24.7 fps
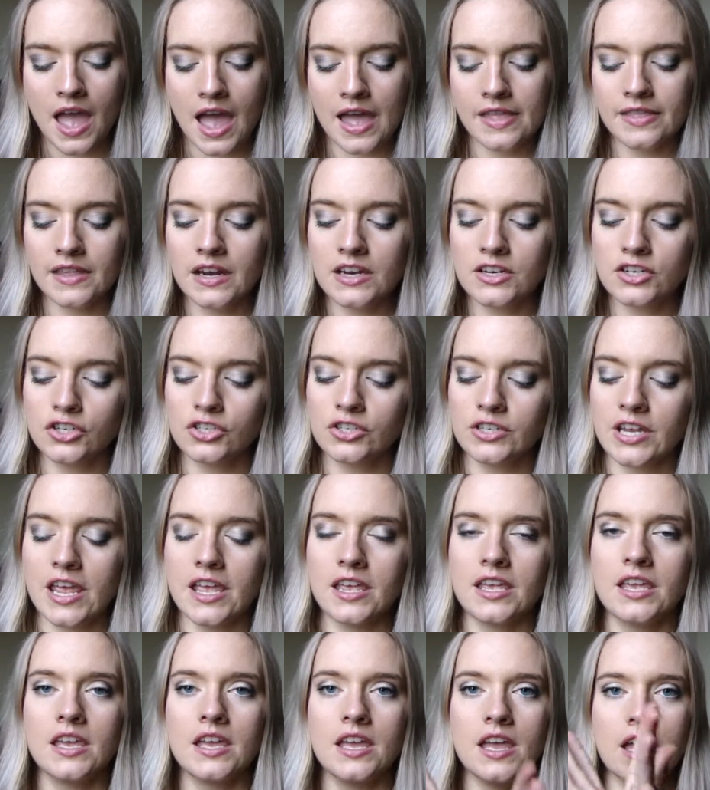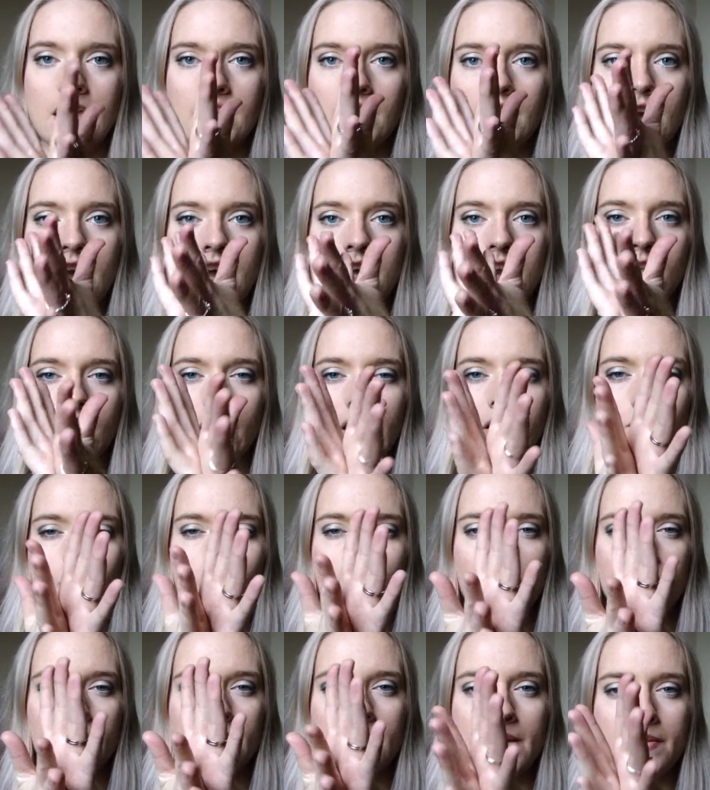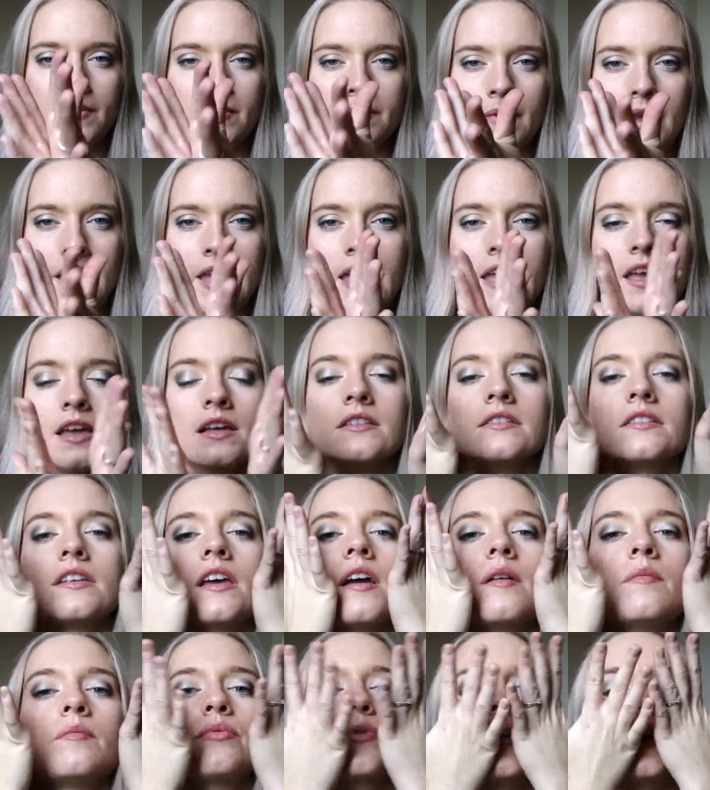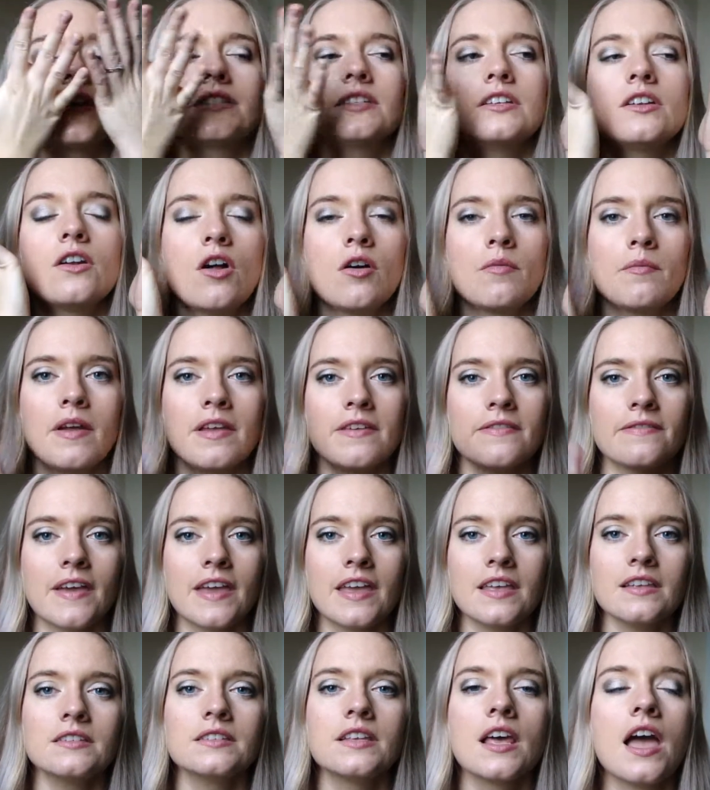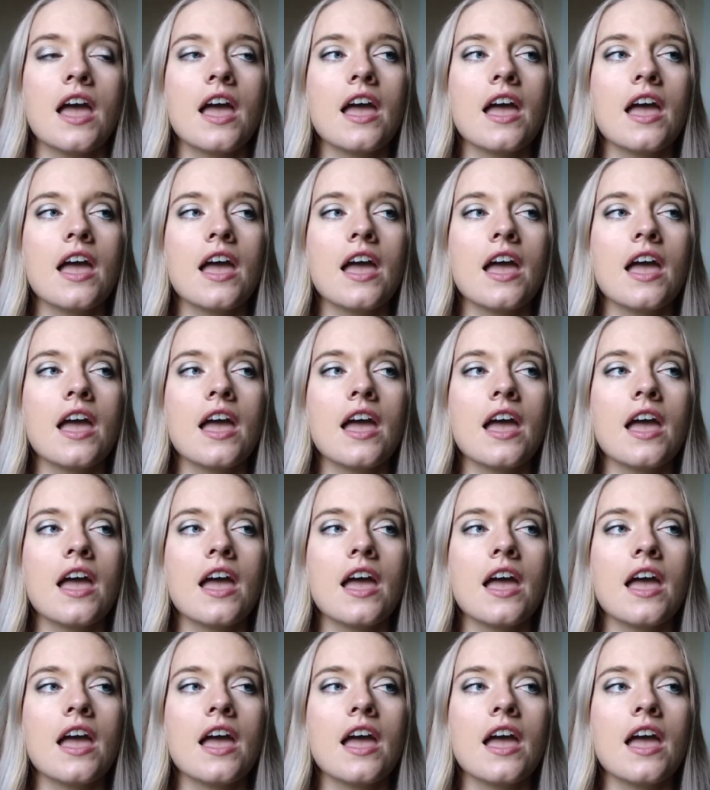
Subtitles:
And then I just take it and kind of like warm it up in my hands and press it on my face.